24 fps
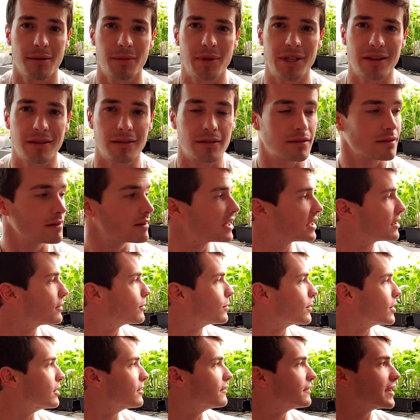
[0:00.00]
I mean, they
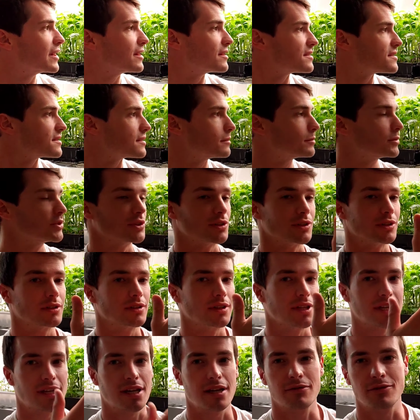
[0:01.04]
grow very similar.
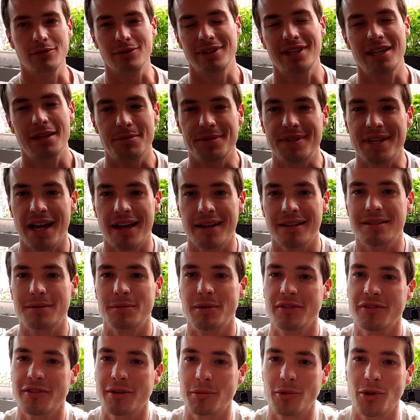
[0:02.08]
Like everyone keeps asking
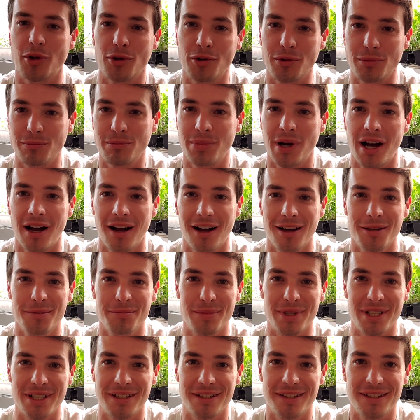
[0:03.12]
me if I'm growing pot,
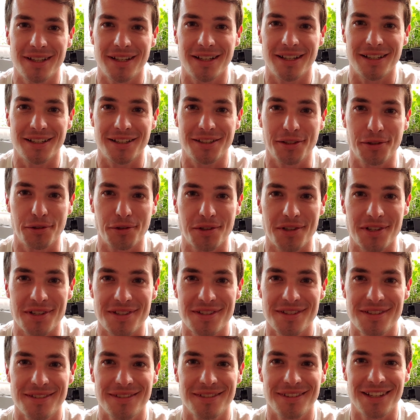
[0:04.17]
but clearly
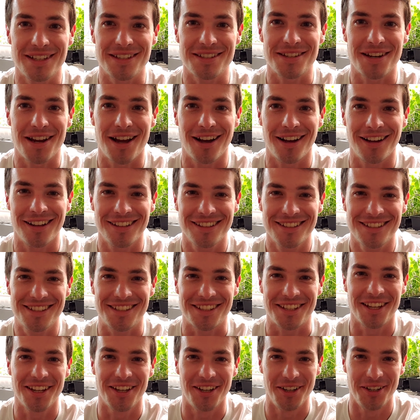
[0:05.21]
it's not.
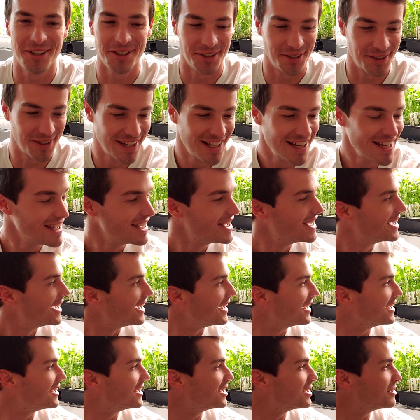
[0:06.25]
So
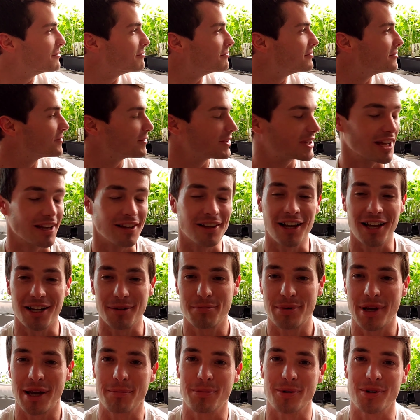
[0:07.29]
we got a lot
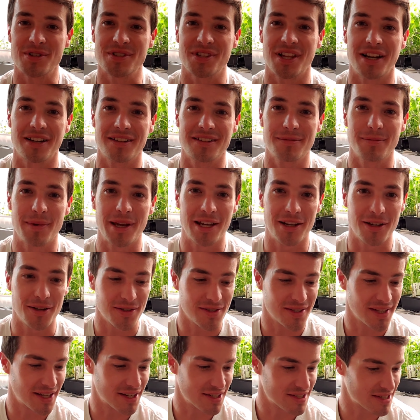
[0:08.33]
of peppers, a lot of
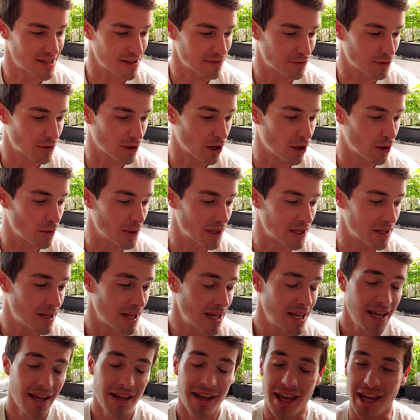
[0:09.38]
tomatoes, a lot of stuff growing,
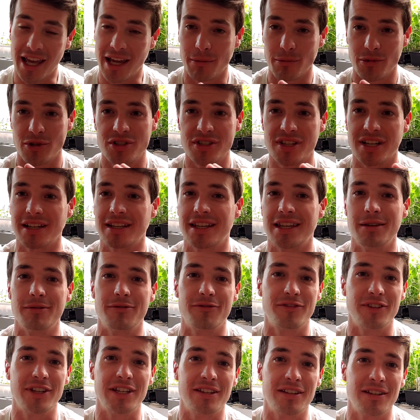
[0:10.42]
and we're just going to keep
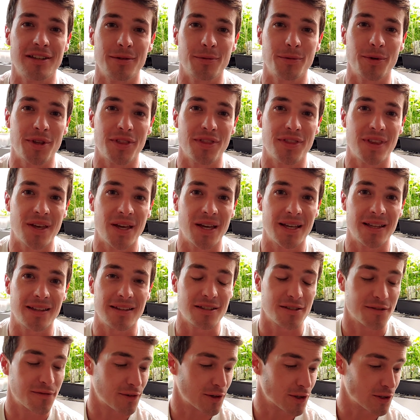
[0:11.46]
feeding it with
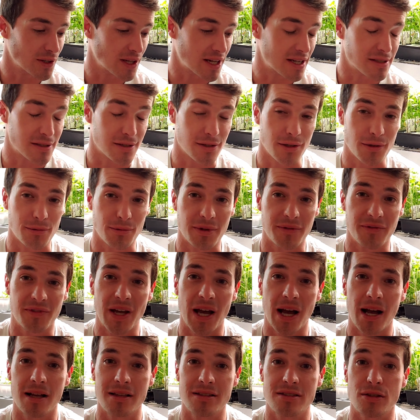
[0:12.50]
this fertilizer that we've
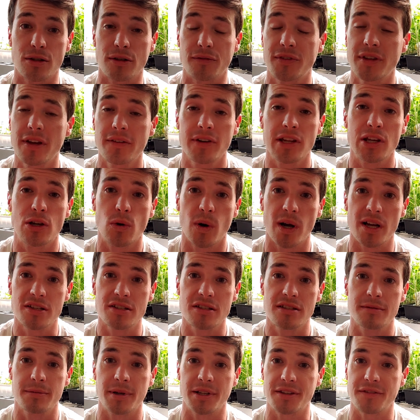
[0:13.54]
got. So if you have any
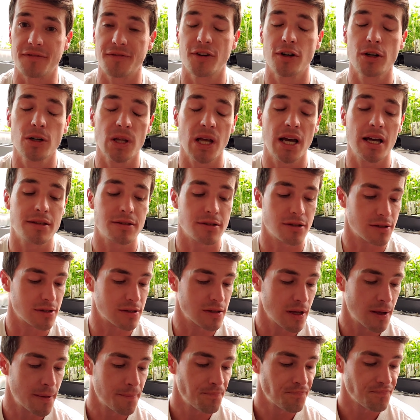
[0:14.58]
questions about the
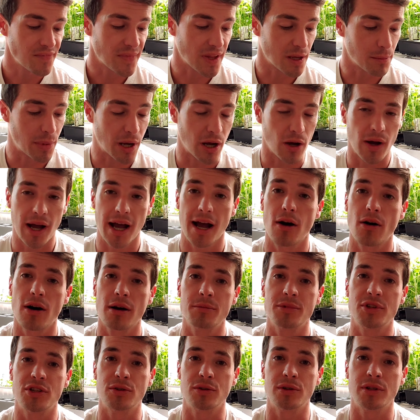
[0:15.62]
fertilizers, about how
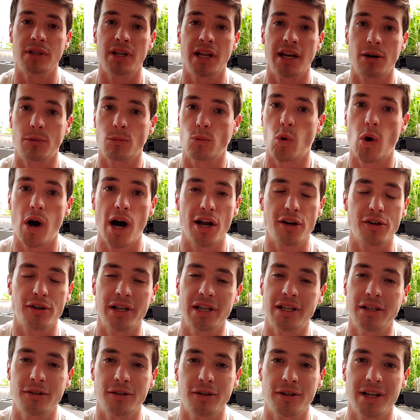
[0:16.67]
I'm doing, how I'm
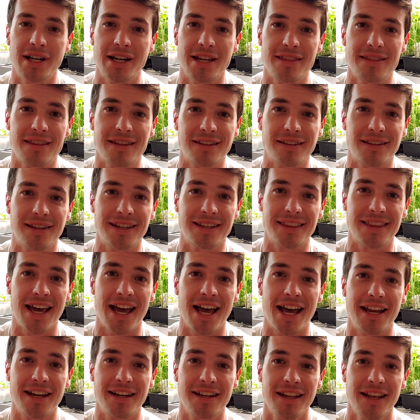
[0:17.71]
watering, or anything like
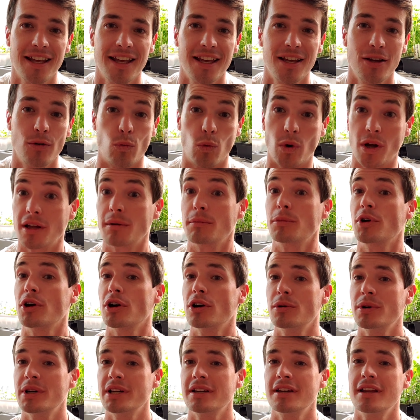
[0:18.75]
that, what I'm
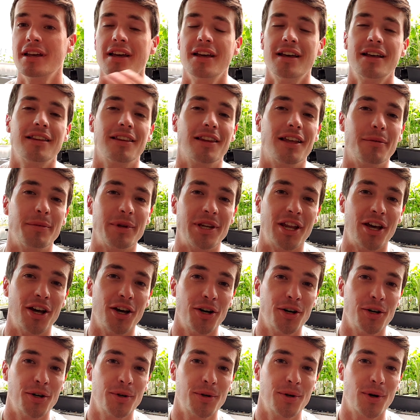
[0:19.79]
growing, let me
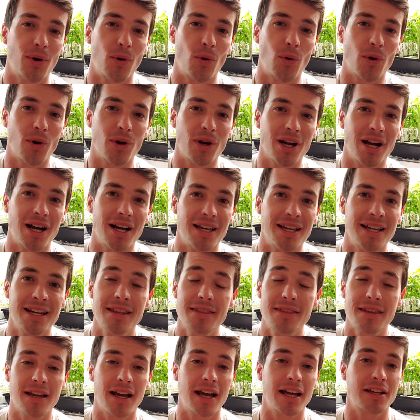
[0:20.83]
know, or
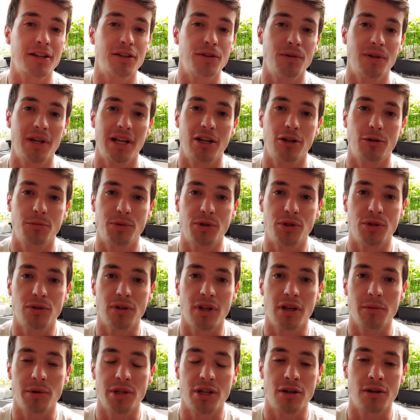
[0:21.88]
anything I can do to help you,
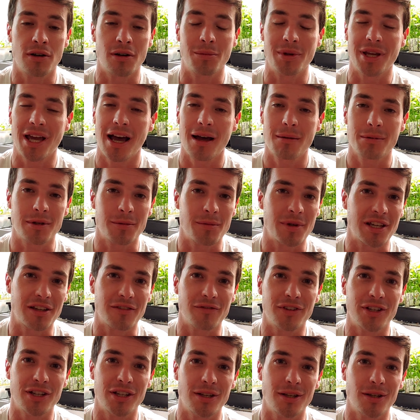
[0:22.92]
let me know. I'll be happy to make a
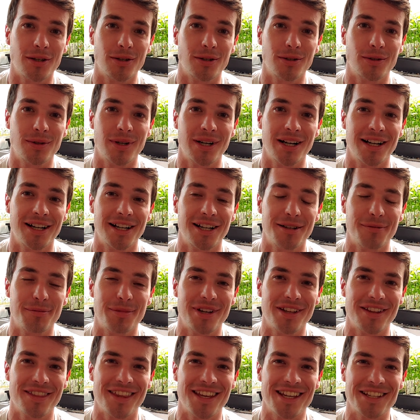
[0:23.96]
video.
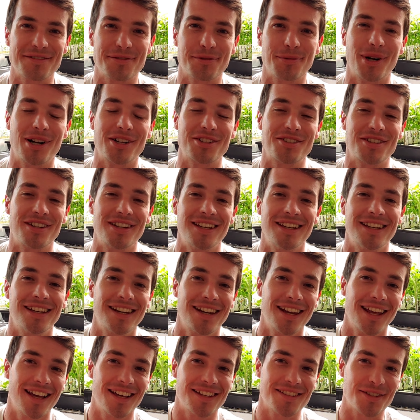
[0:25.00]
But thanks for watching
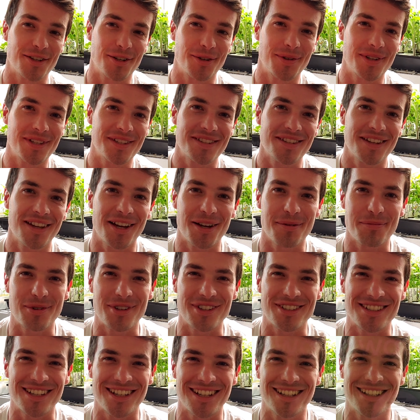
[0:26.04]
in. As always, I
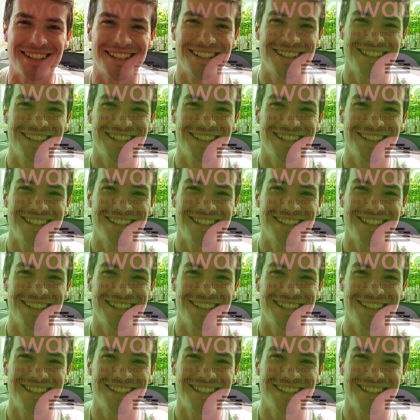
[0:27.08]
appreciate it.